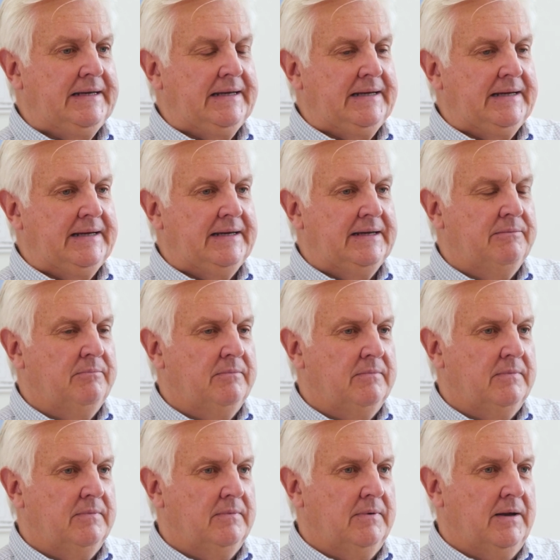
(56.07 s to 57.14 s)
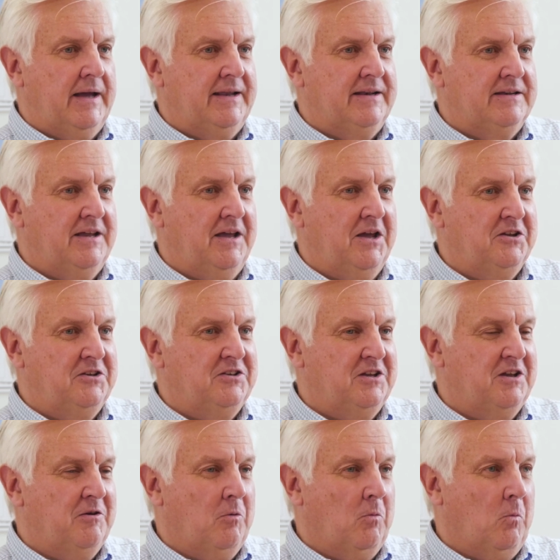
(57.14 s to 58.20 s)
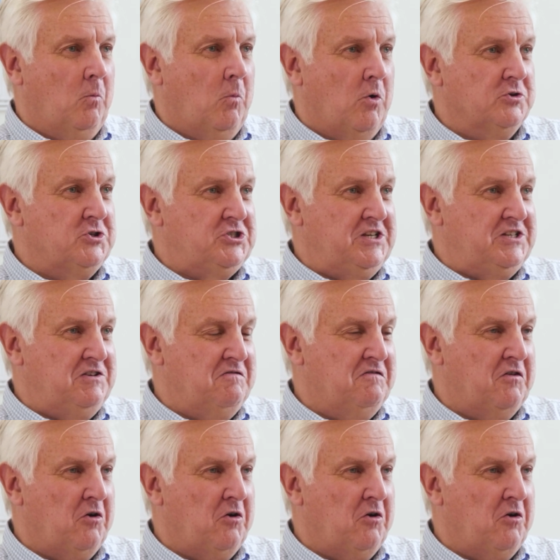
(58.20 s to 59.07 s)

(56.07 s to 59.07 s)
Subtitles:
and had watched it